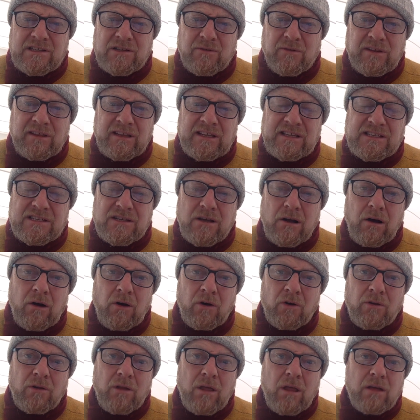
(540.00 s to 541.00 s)
doing this
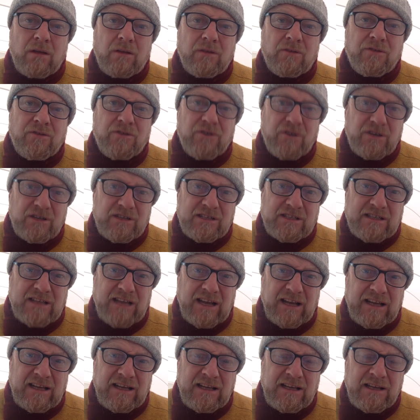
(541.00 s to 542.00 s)
on
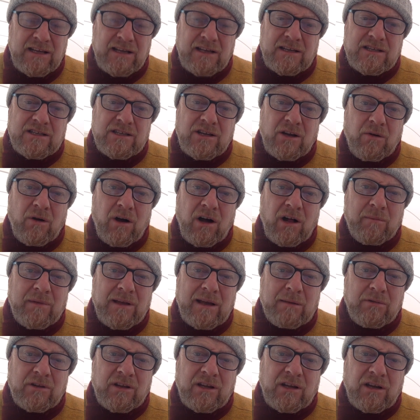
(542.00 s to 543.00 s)
Thursday, so I'll
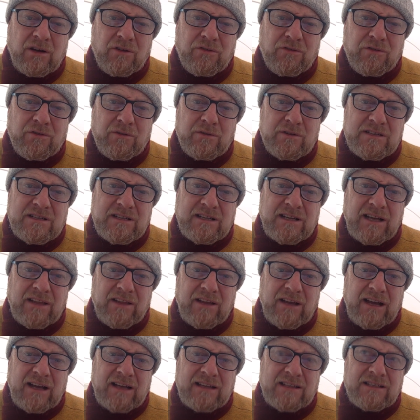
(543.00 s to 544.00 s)
be able to go through it
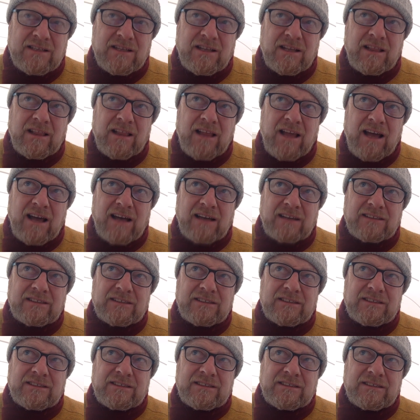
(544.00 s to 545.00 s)
together as the
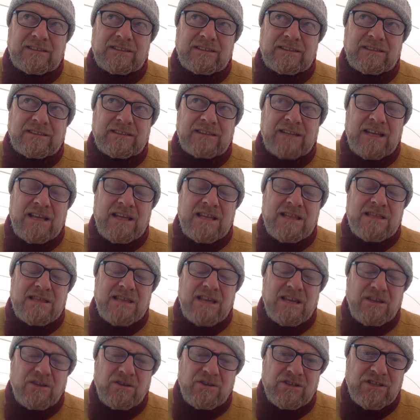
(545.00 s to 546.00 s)
class.
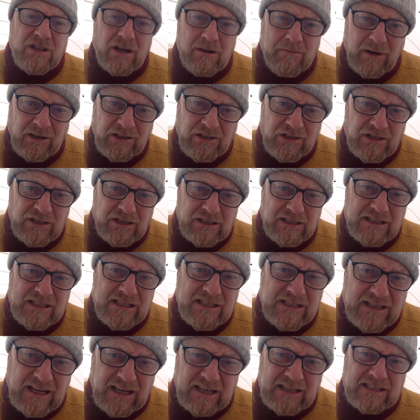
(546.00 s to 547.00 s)
Thank you so much,
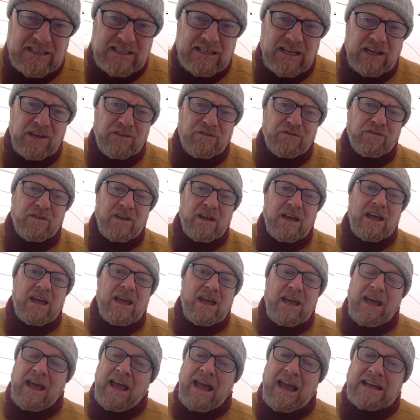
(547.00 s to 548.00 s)
stay safe,
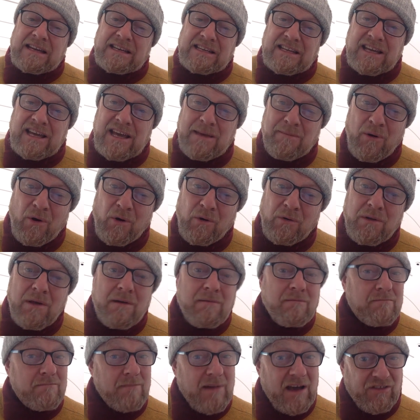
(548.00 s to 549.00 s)
and keep on
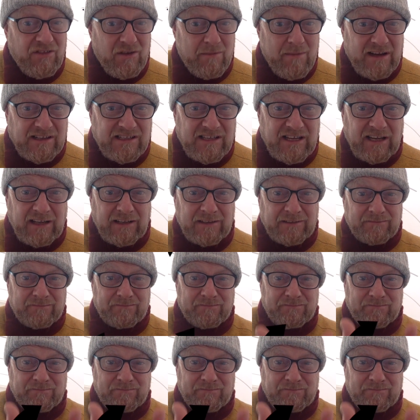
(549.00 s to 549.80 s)
mathemating.